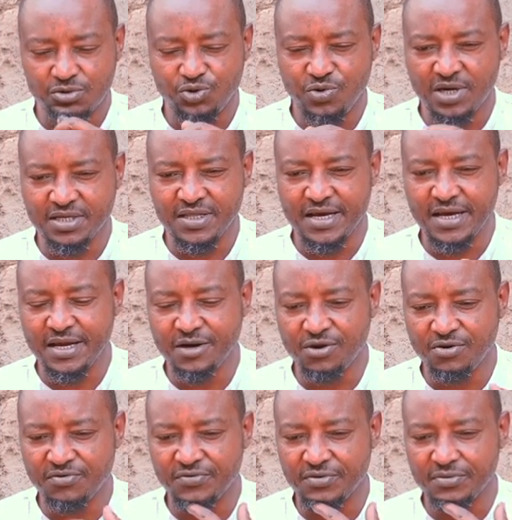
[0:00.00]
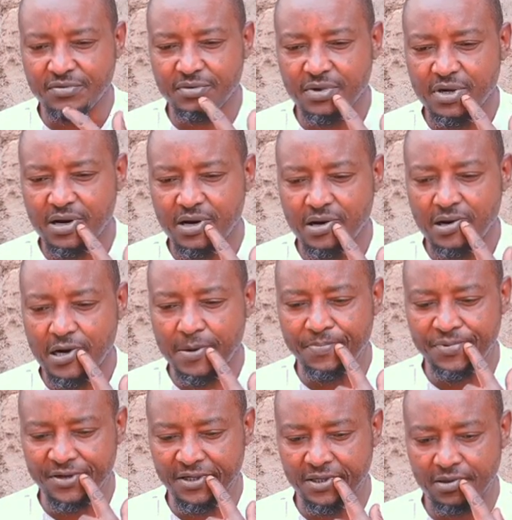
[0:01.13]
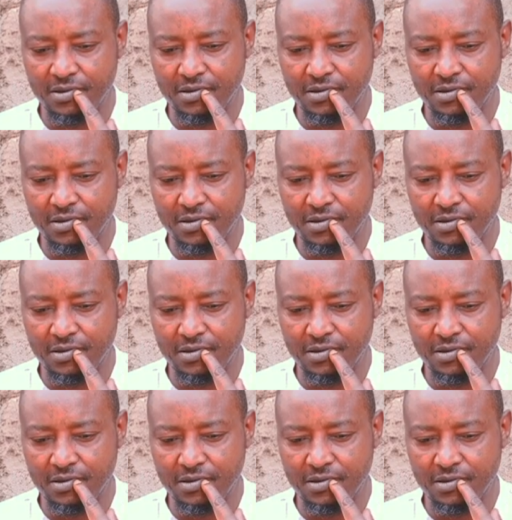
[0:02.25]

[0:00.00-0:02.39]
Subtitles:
towards the end of April,